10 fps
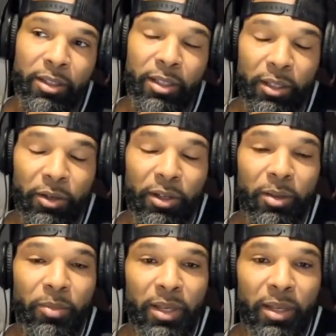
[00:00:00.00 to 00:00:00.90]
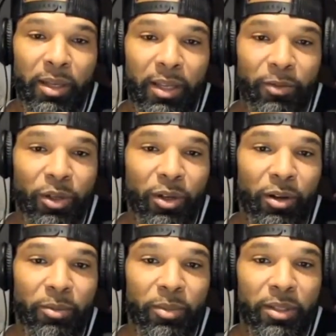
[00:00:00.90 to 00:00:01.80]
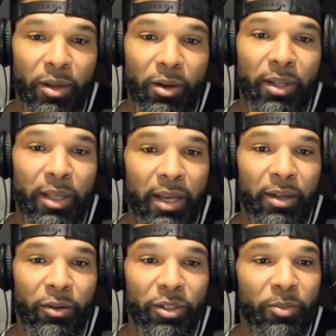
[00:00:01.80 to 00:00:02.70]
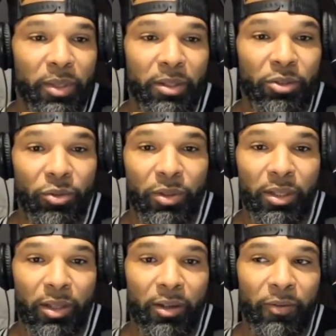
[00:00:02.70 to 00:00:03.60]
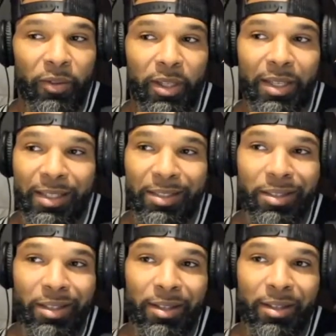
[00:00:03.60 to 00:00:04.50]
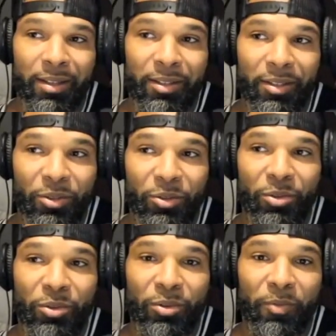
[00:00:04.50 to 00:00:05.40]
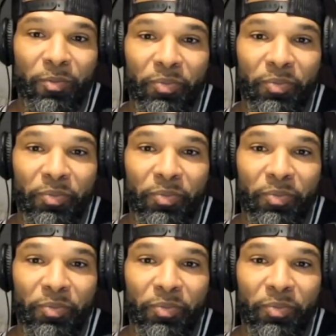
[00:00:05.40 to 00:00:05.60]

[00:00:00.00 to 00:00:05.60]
to literally be, as we're called, to be salt and light, or to speak the truth in love, is to